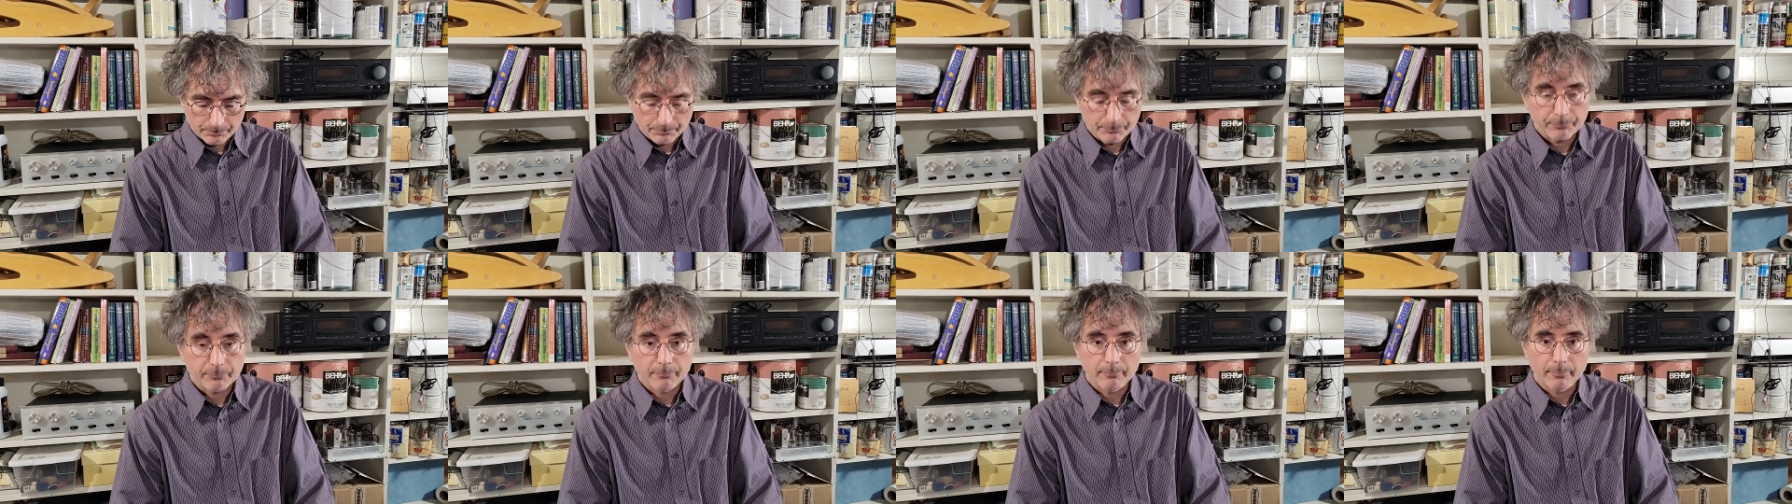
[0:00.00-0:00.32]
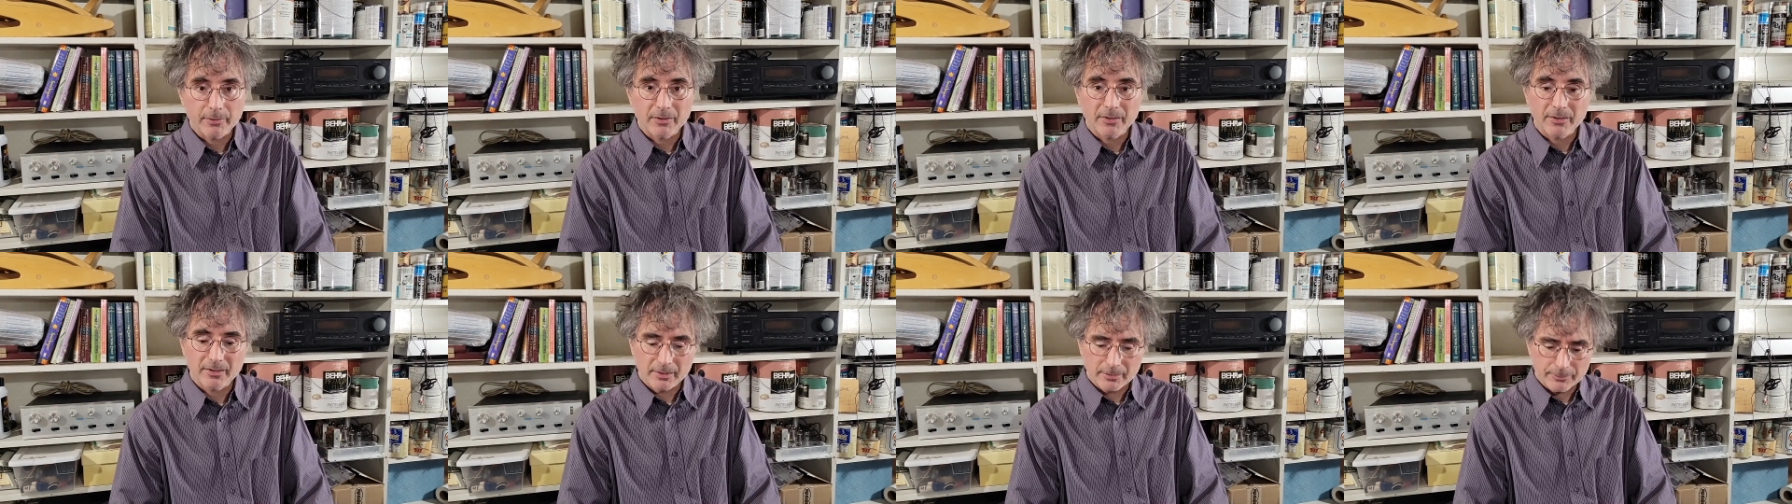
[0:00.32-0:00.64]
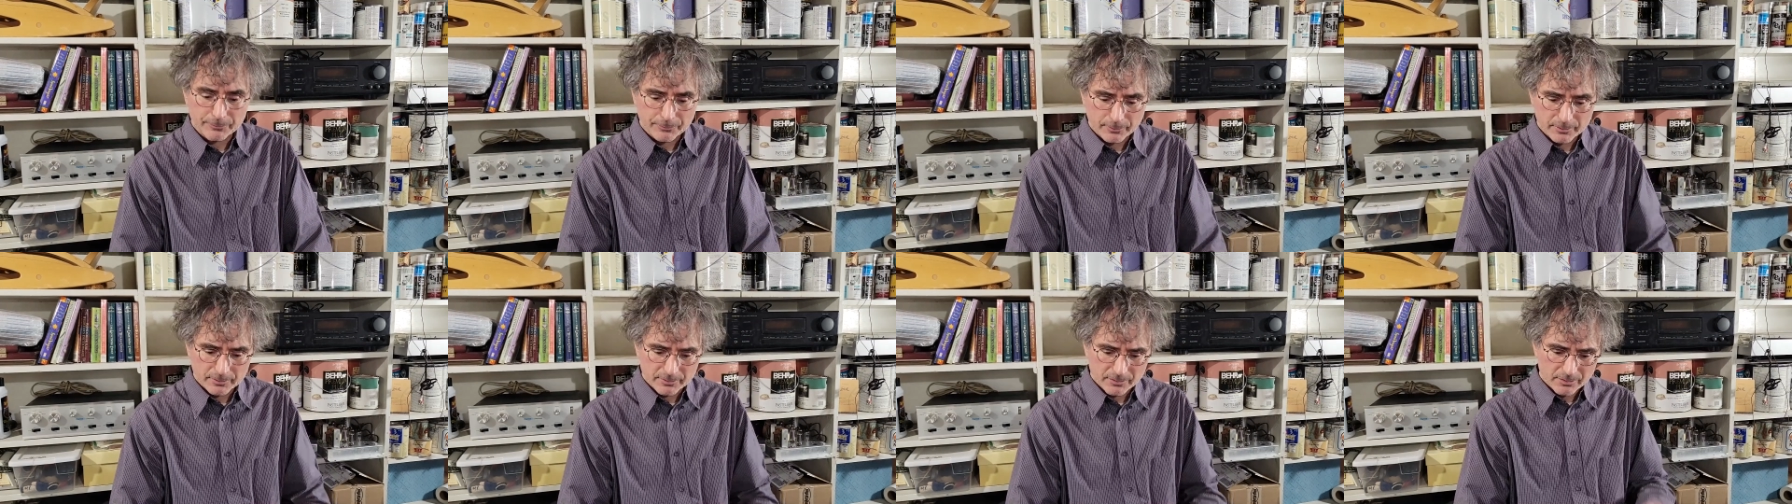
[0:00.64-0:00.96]
But the
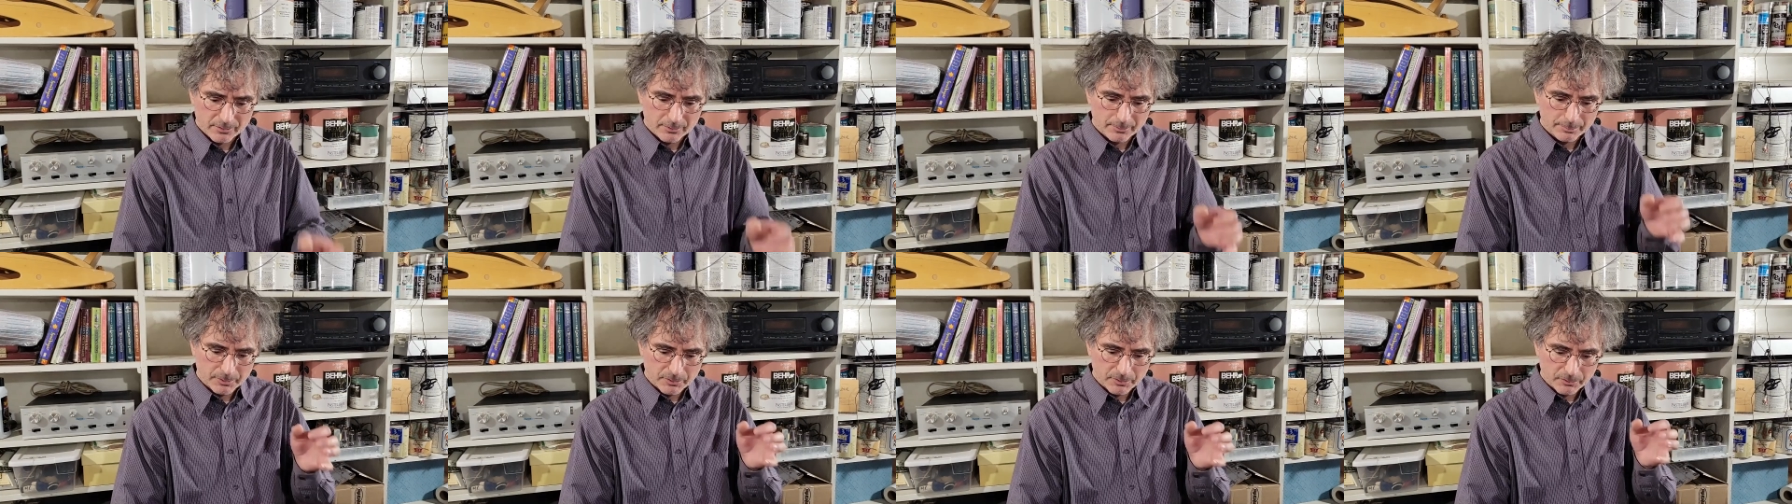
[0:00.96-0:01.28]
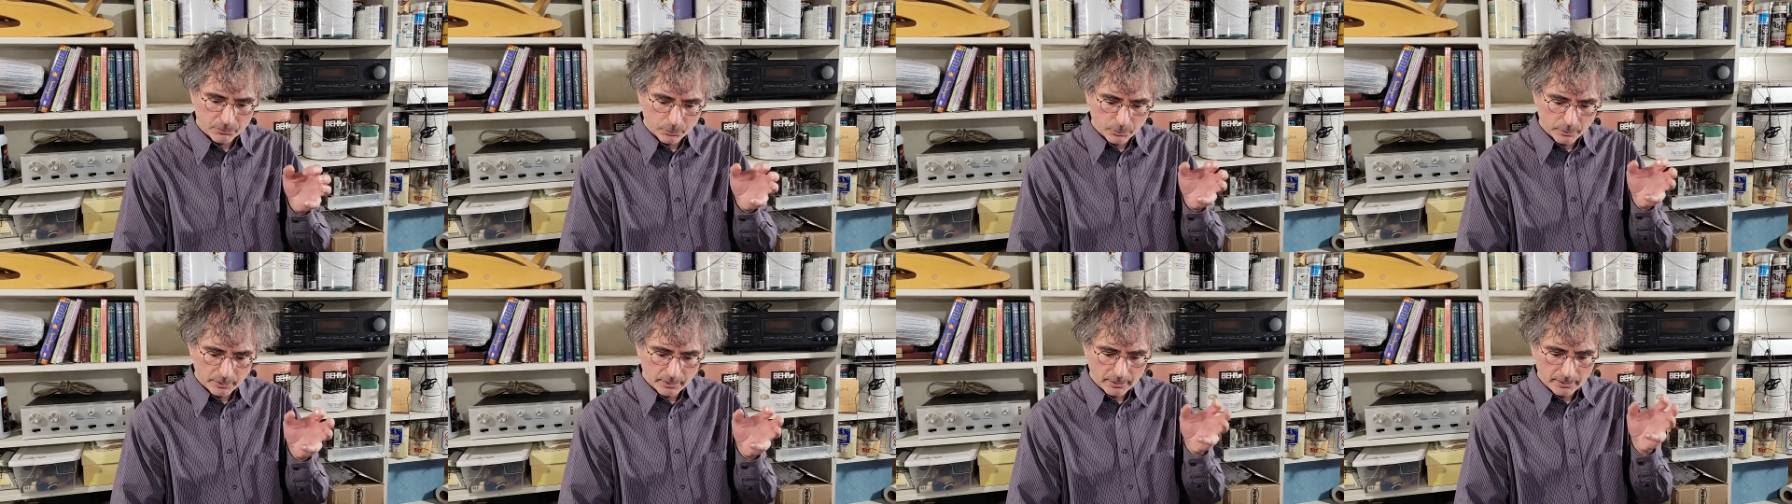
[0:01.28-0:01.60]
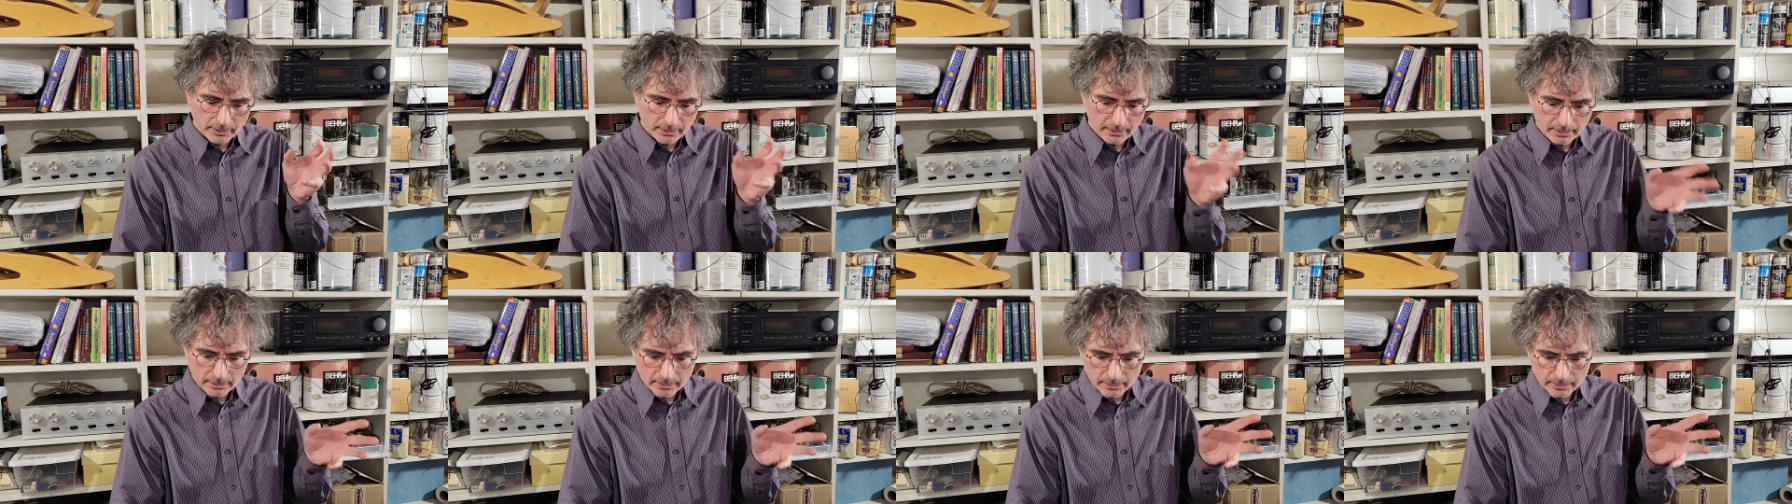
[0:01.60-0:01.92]
difference
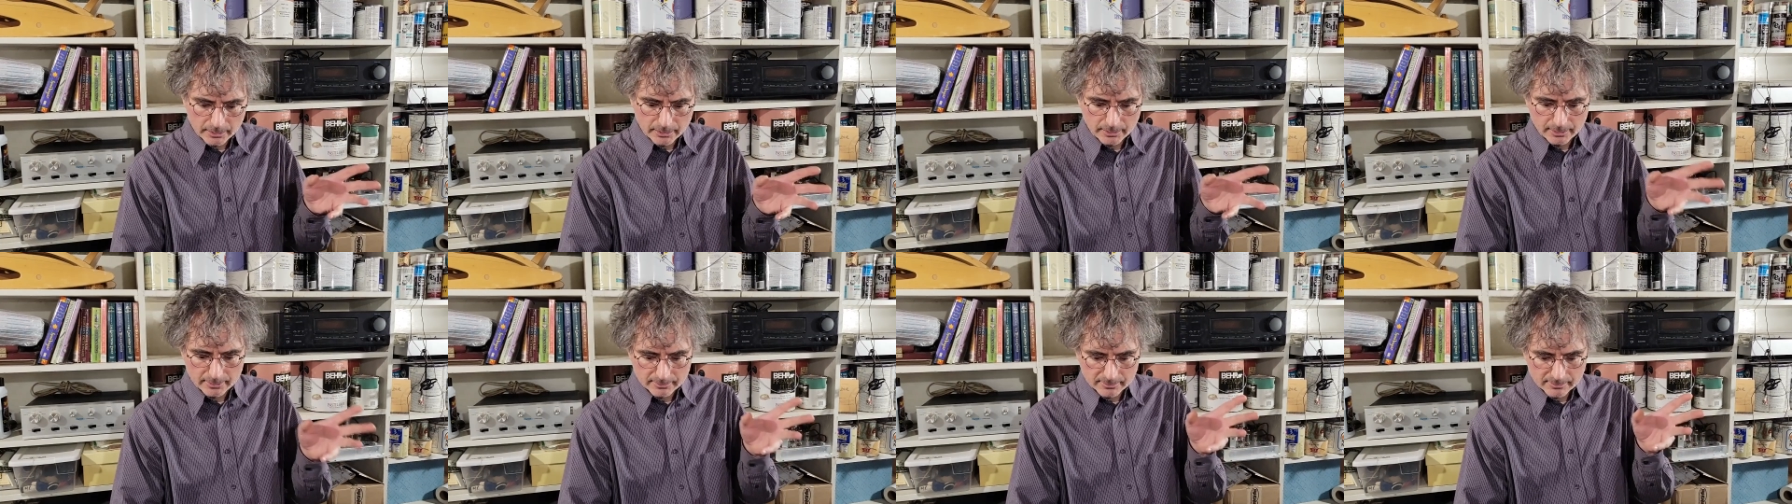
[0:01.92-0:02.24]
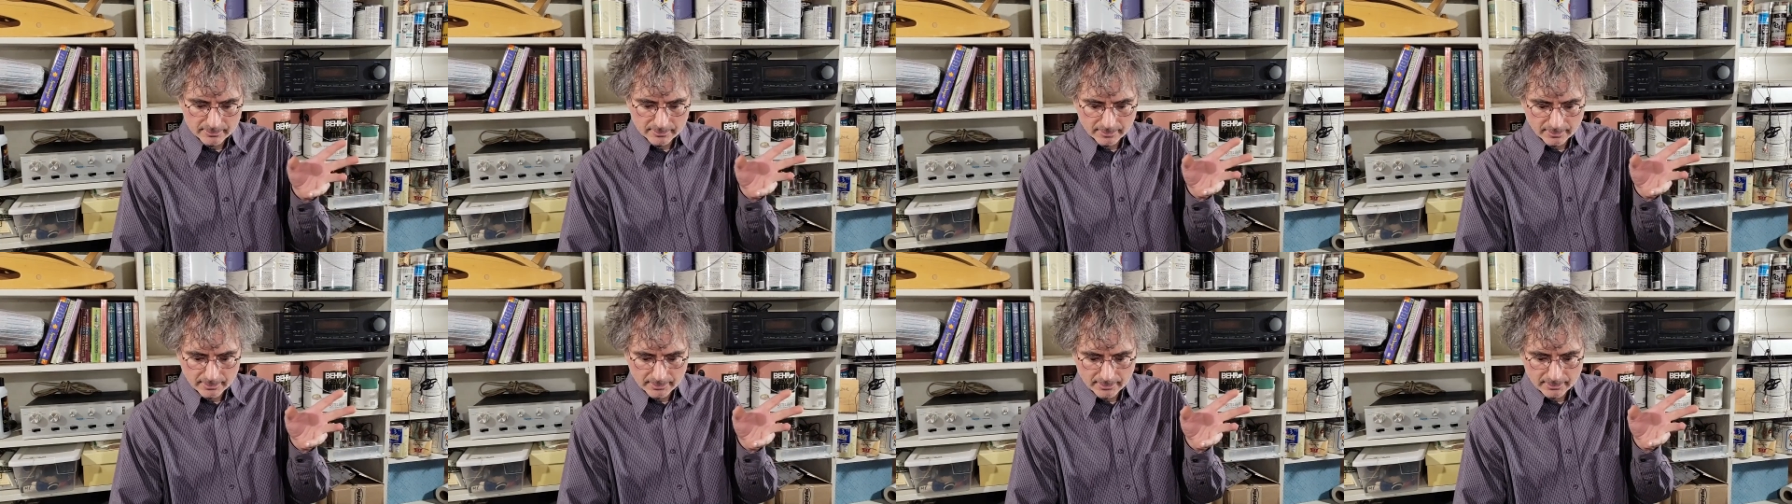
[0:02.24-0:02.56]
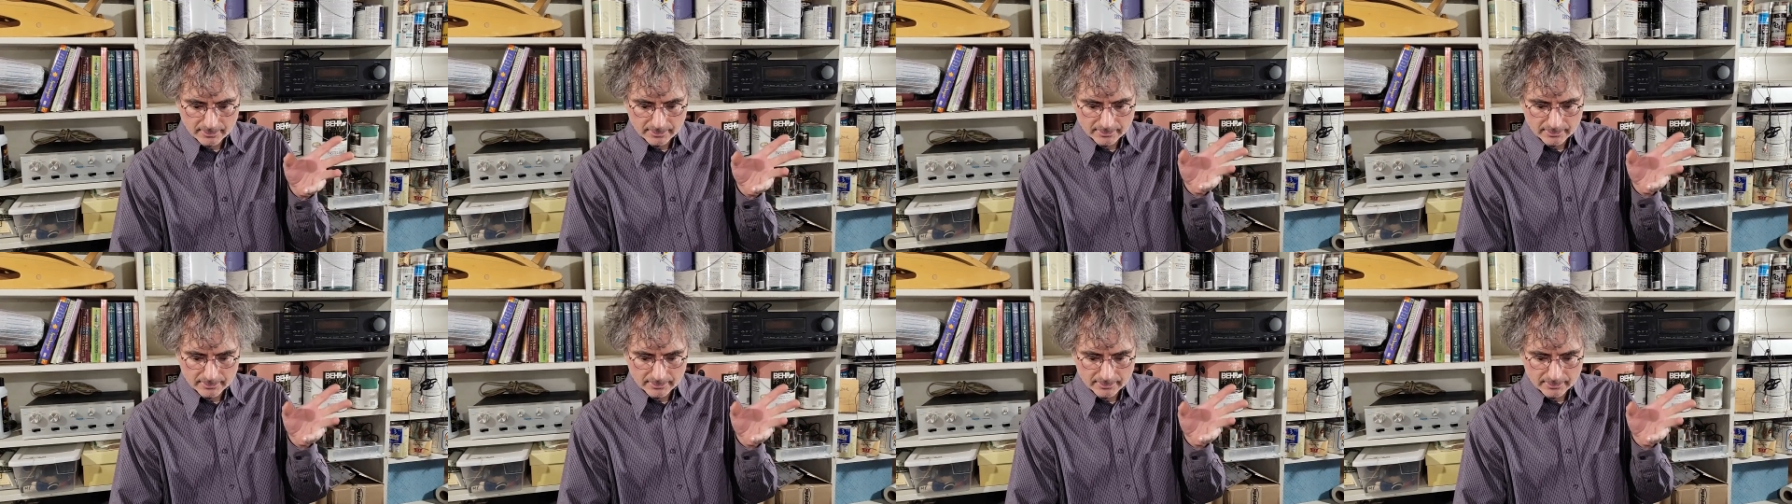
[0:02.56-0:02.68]
between it and, say,